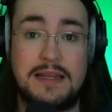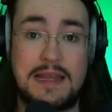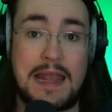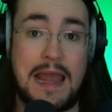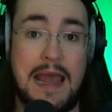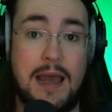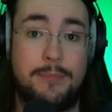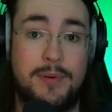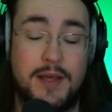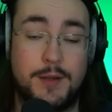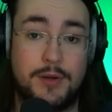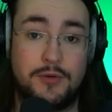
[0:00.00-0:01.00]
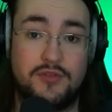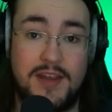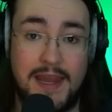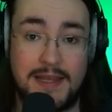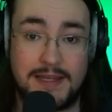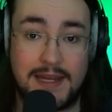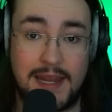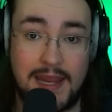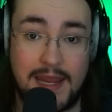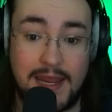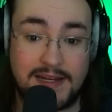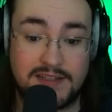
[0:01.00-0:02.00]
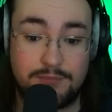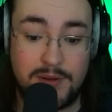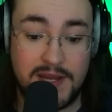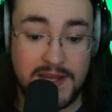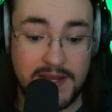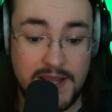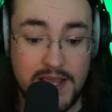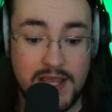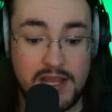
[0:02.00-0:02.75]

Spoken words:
cap at about 10k XP